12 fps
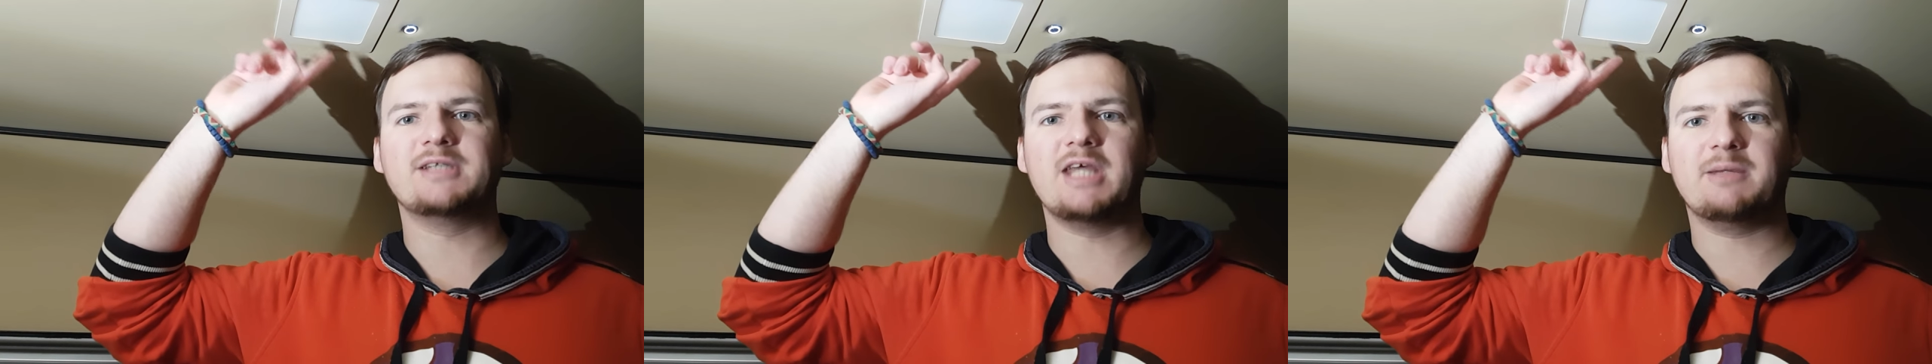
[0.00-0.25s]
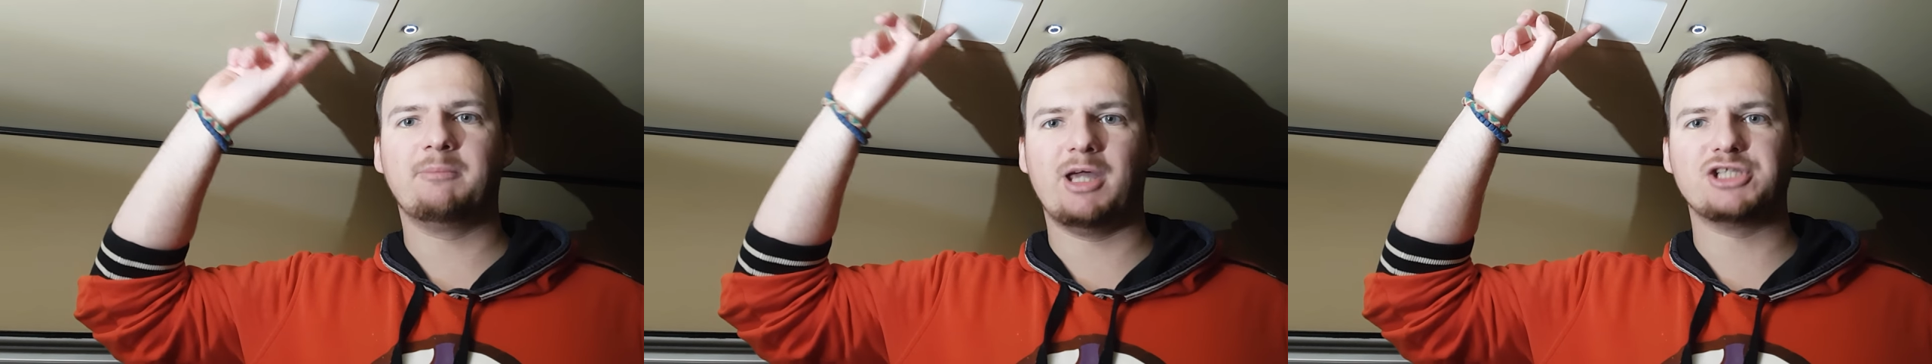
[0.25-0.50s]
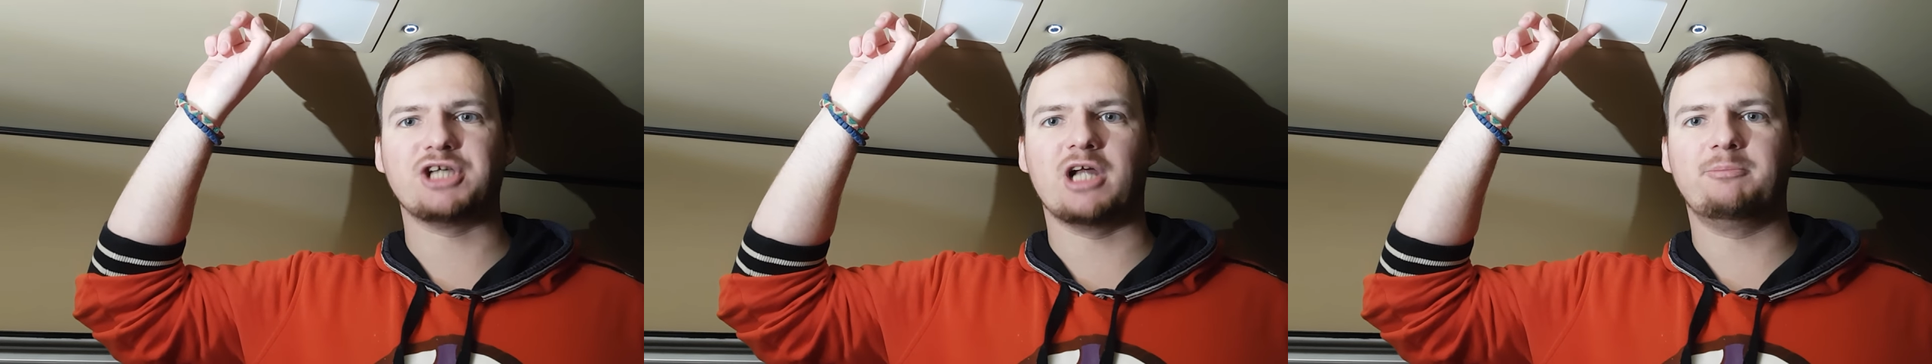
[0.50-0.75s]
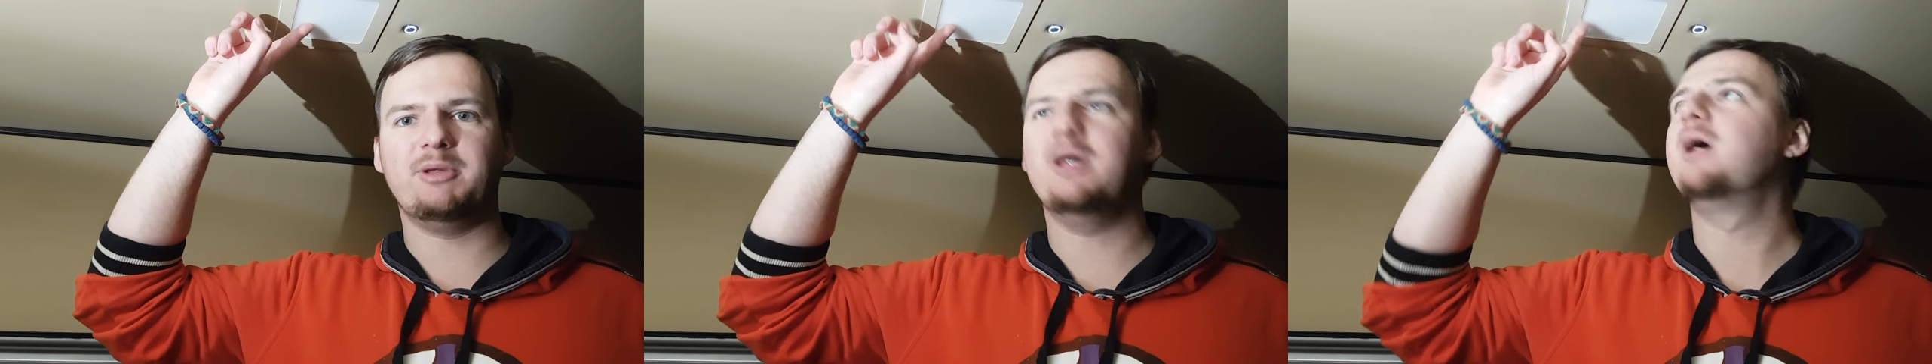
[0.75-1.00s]
take my
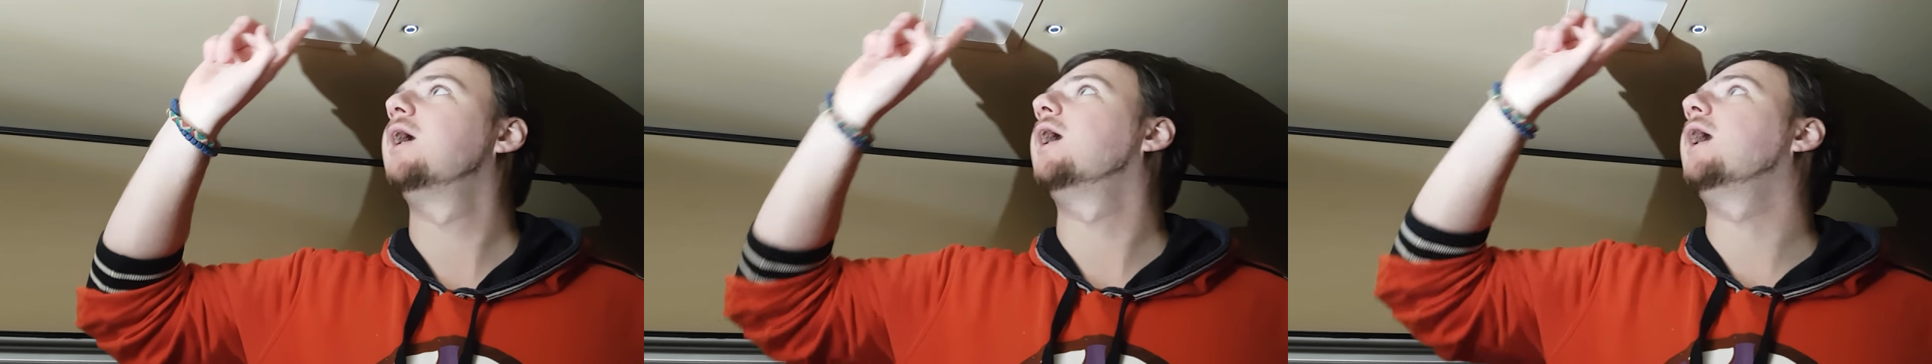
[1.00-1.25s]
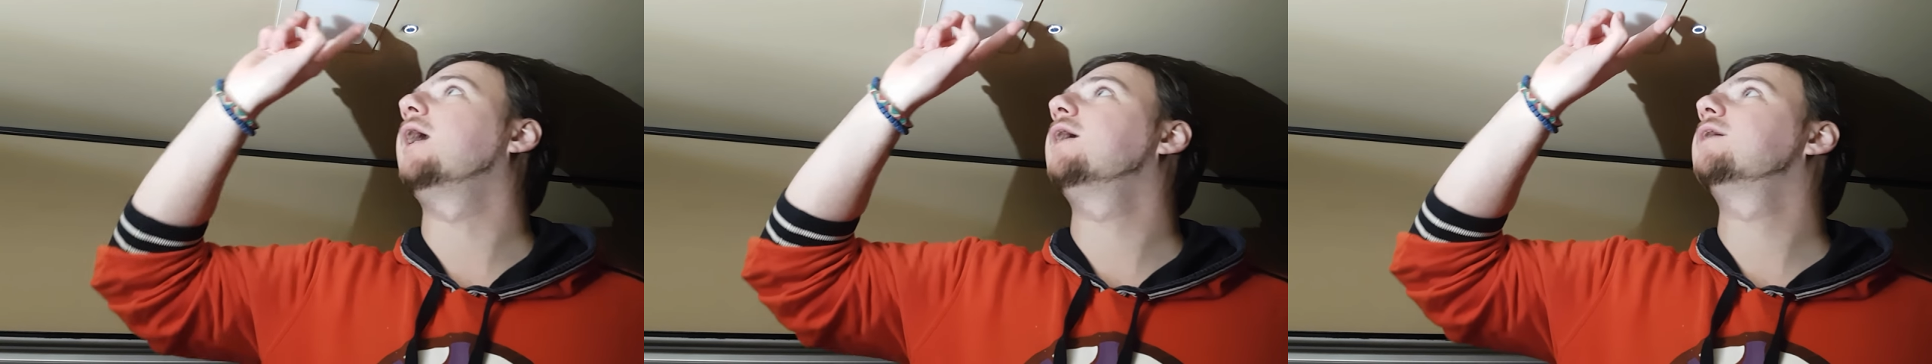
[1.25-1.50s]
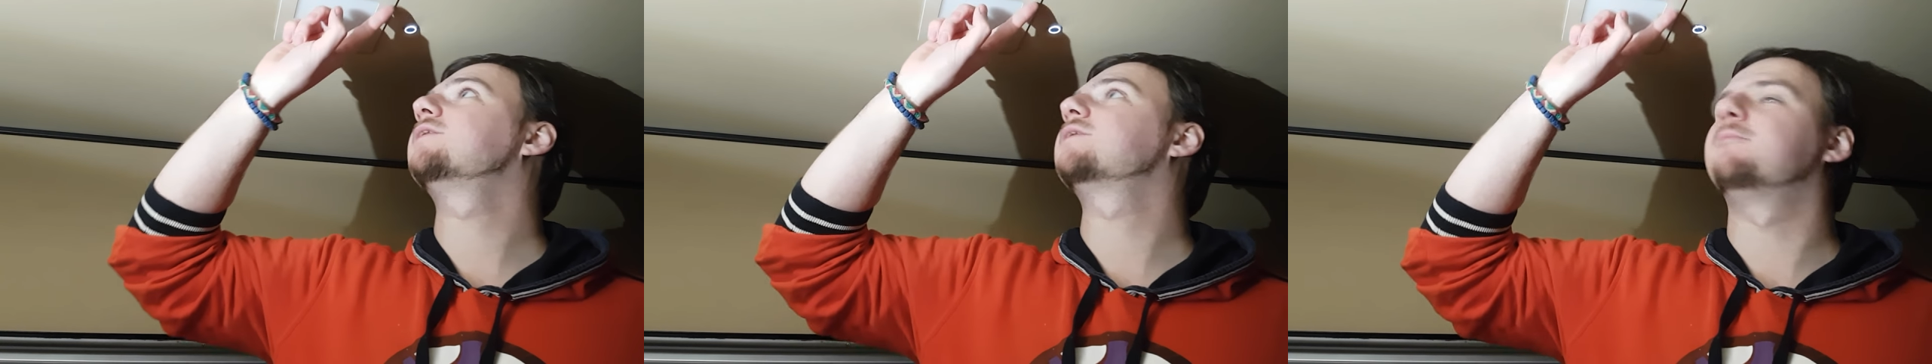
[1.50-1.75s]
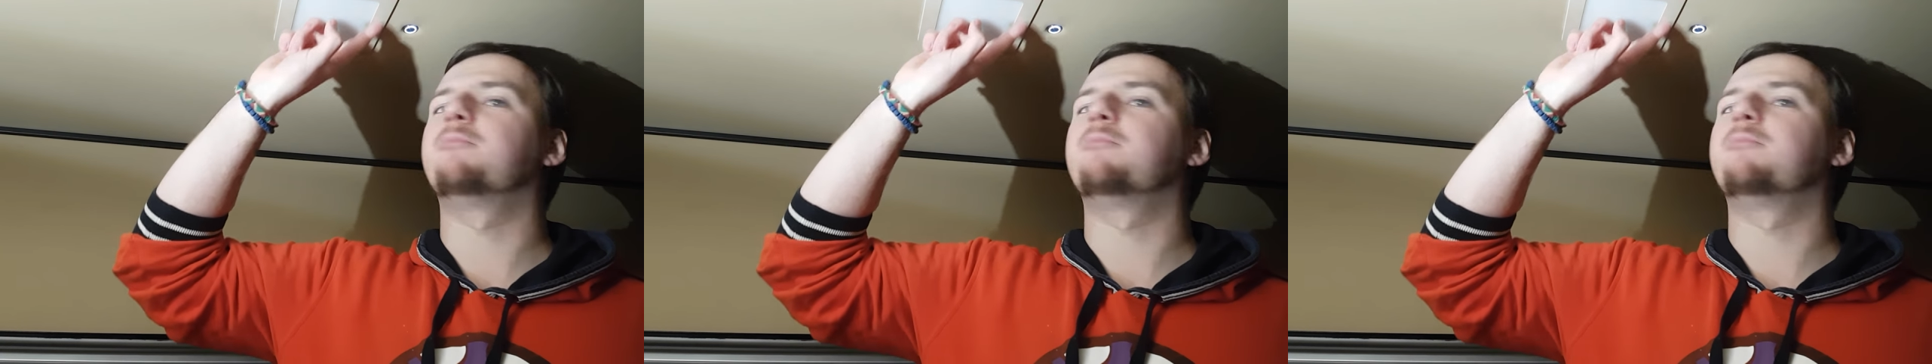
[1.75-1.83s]
sharpie and